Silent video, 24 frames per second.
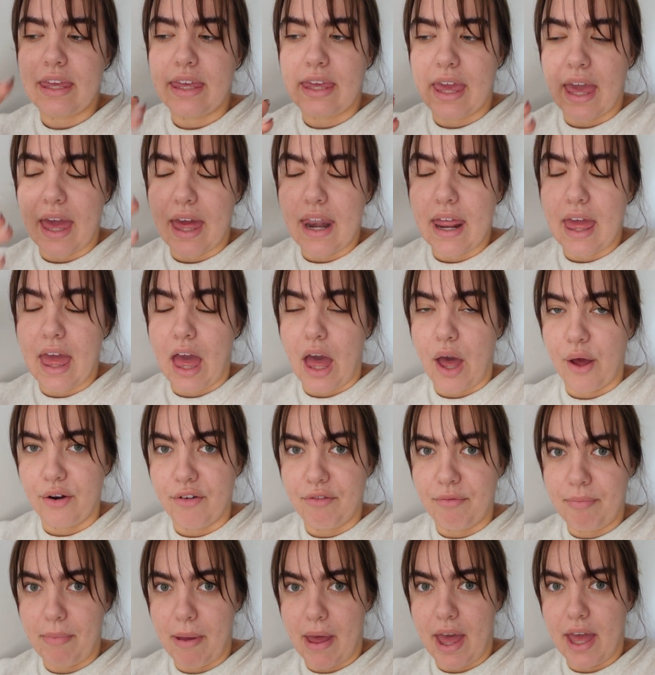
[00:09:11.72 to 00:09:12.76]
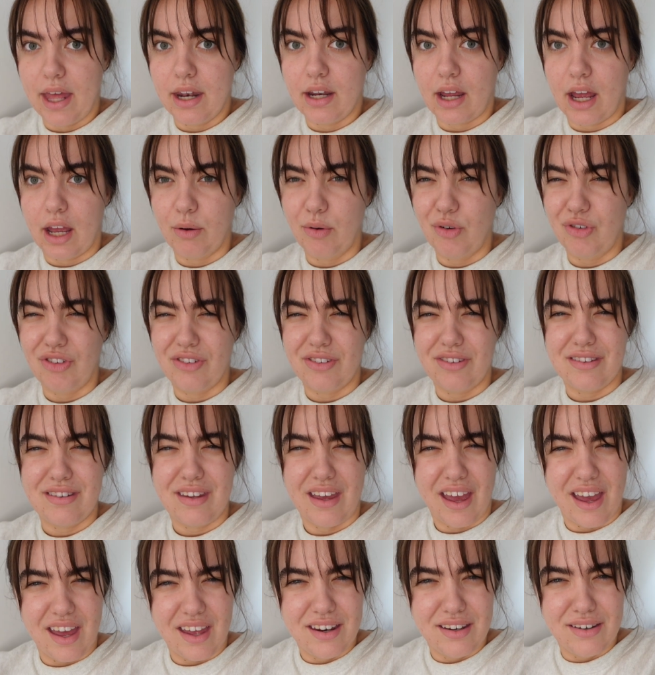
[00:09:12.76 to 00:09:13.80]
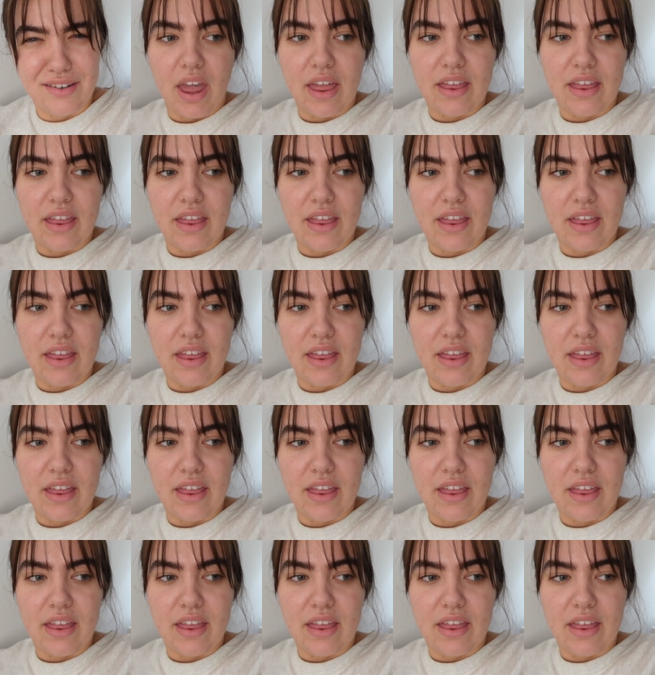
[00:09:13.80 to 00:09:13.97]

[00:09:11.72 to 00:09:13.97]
get out of bed. I was just dead.